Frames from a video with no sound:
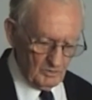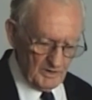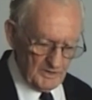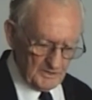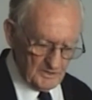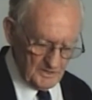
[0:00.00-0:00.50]

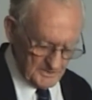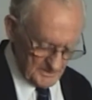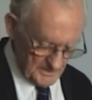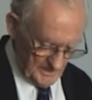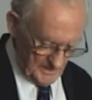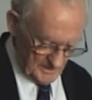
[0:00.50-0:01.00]
When the
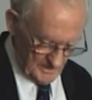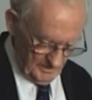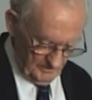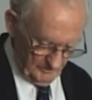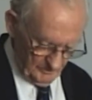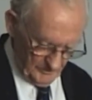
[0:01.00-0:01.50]
concert ended,
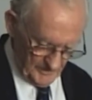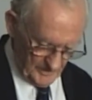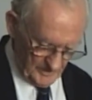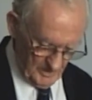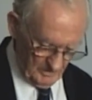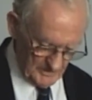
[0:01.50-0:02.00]
the
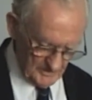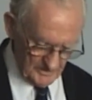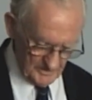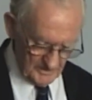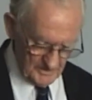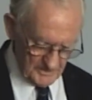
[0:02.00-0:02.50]
commandant
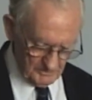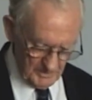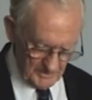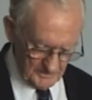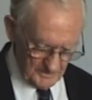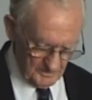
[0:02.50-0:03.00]
and his
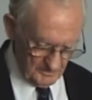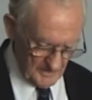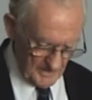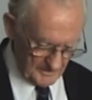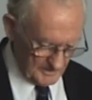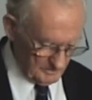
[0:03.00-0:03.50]
retinue
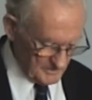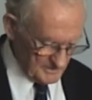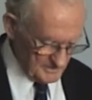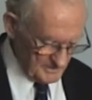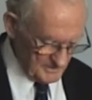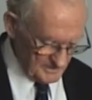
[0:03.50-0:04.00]
thanked the
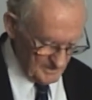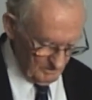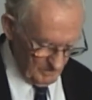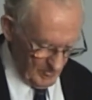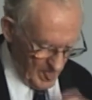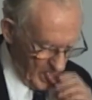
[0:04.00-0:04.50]
prisoners
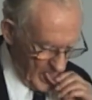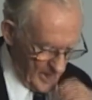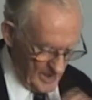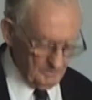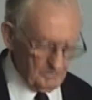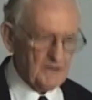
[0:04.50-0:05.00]

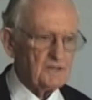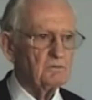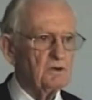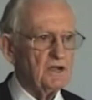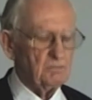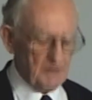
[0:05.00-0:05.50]
and made their
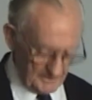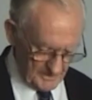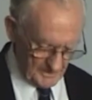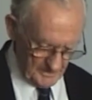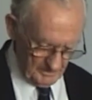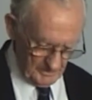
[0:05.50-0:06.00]
way back
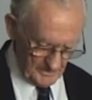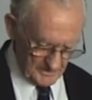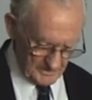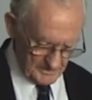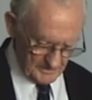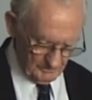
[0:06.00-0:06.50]
to their
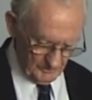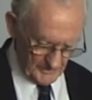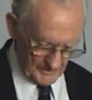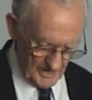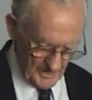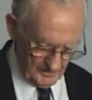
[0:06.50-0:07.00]
billets. The
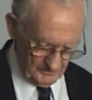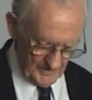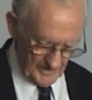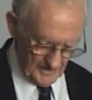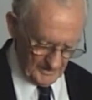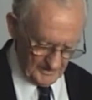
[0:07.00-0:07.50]
guard
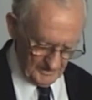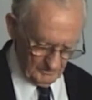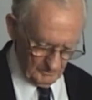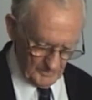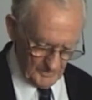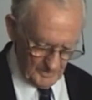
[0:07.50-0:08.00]
found
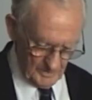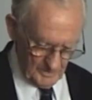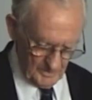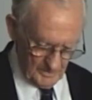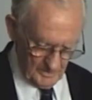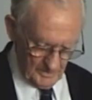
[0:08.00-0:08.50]

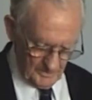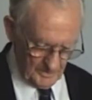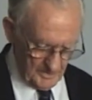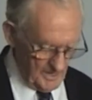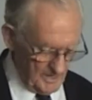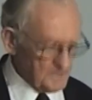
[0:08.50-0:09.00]
that
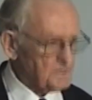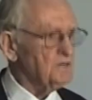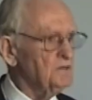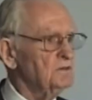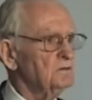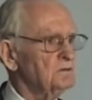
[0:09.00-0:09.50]
he had
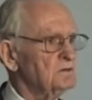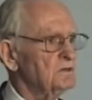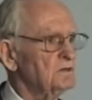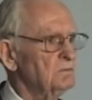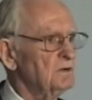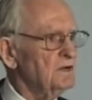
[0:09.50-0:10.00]
two
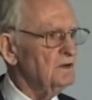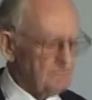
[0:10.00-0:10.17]
too many